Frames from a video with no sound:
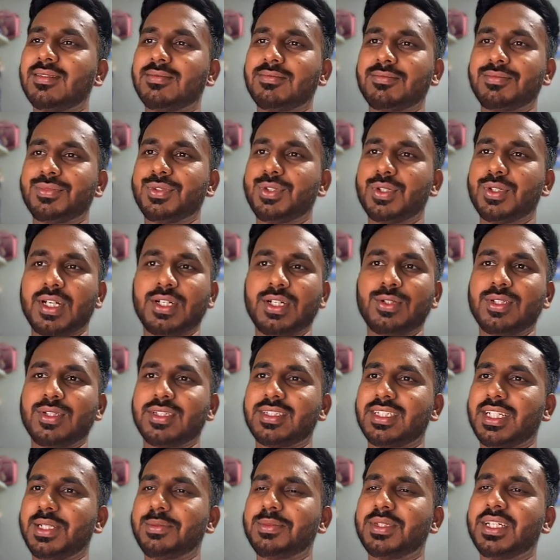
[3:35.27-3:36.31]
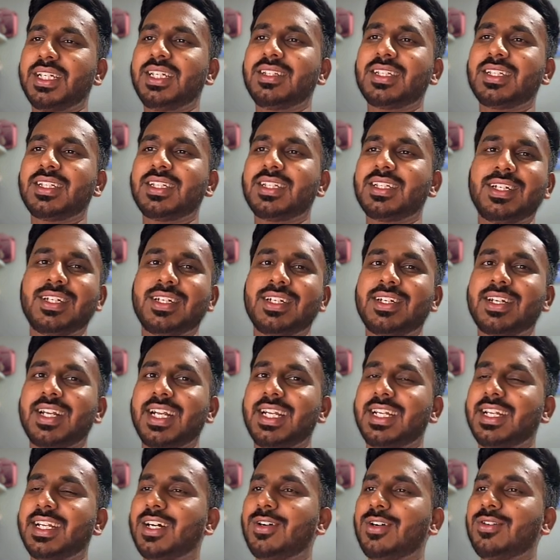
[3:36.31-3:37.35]
You can do the same thing that we did right
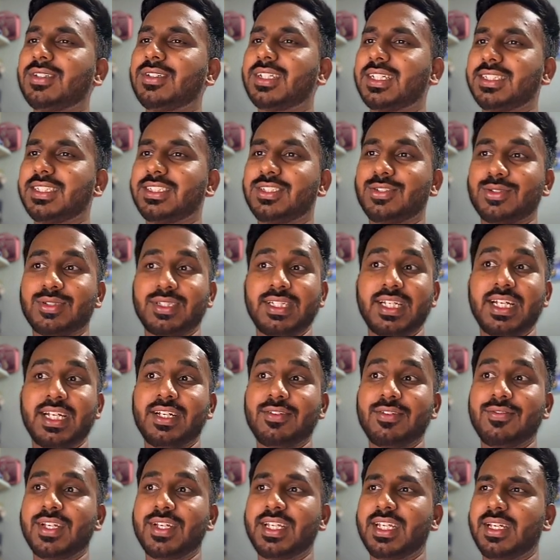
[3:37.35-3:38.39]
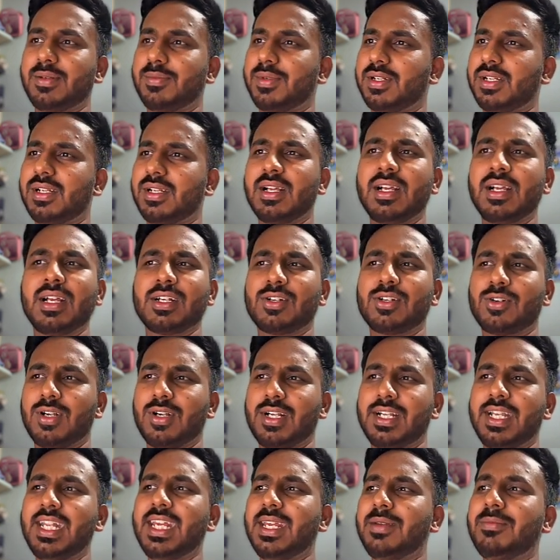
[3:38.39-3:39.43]
now, that is to create a variable
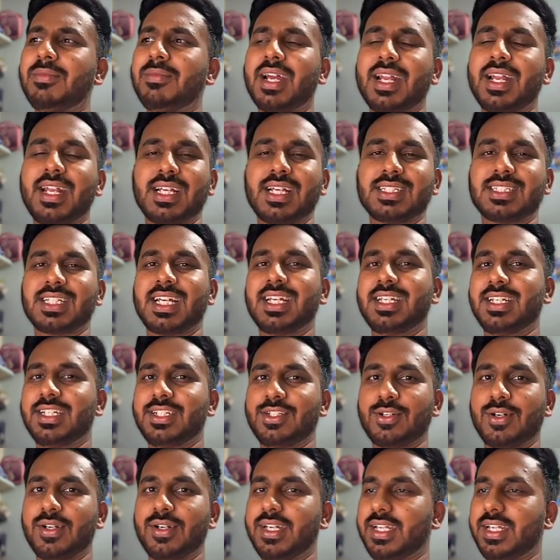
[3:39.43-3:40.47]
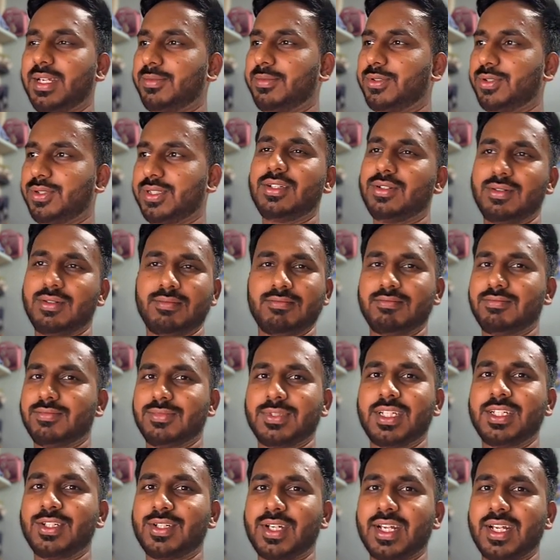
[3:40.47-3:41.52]
called name and assign it your name to it.
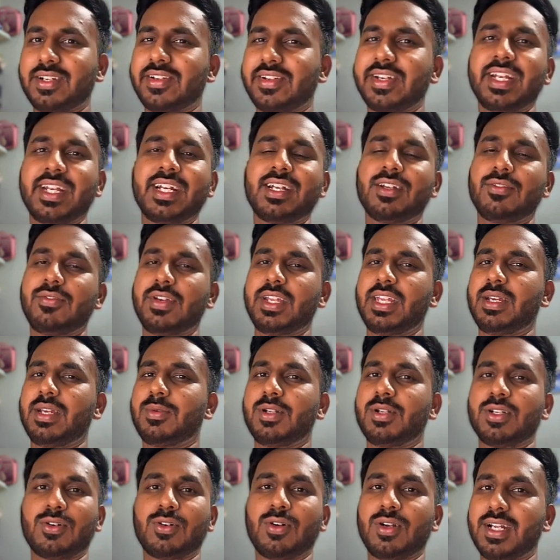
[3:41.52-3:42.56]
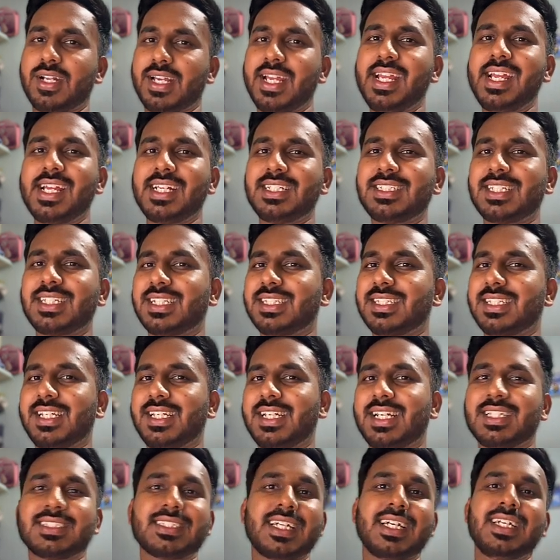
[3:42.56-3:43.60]
Then you can create a variable called age and then
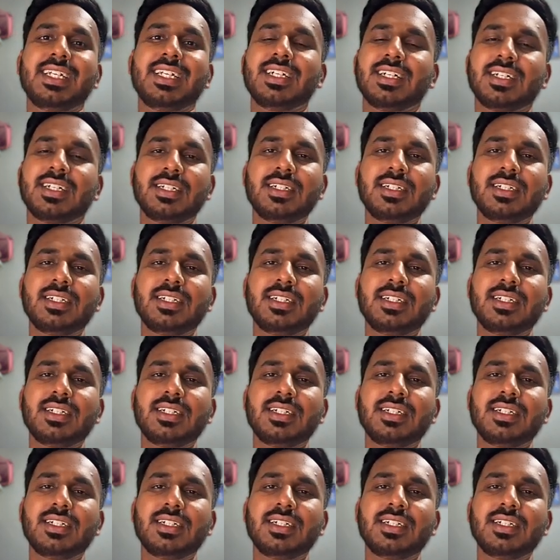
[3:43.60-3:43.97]
assign a